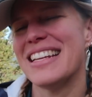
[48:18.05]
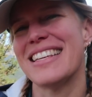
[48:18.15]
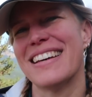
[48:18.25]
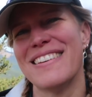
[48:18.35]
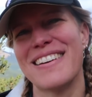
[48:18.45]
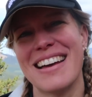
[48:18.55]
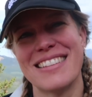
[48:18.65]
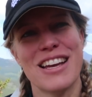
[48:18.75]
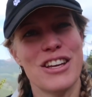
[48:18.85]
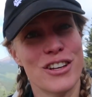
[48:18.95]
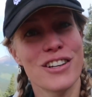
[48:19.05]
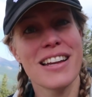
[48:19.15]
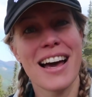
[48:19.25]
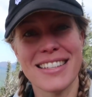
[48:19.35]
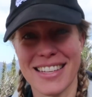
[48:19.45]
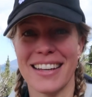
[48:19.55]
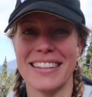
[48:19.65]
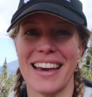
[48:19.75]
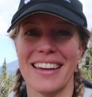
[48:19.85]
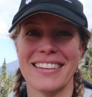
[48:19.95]
to tell you guys, you're not done
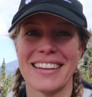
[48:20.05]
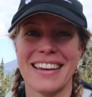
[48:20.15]
yet.